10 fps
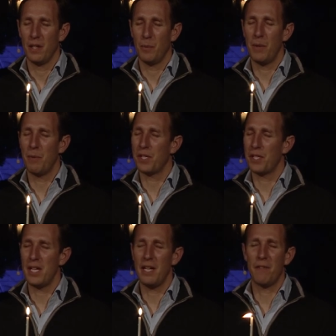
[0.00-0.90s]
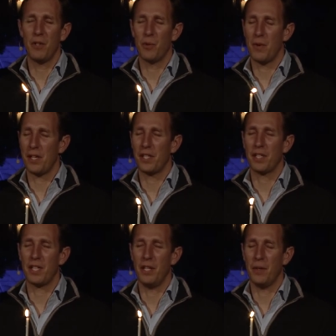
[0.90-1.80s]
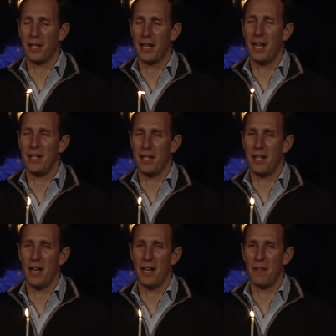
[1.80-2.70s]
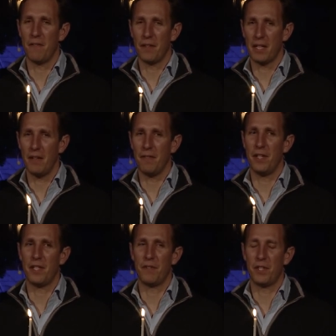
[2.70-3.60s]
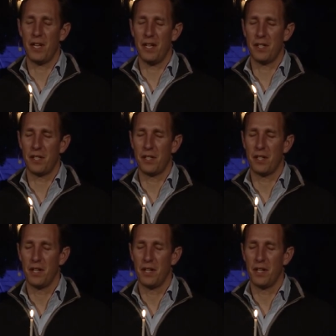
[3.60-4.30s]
We receive your rescue again today, the forgiveness of sins,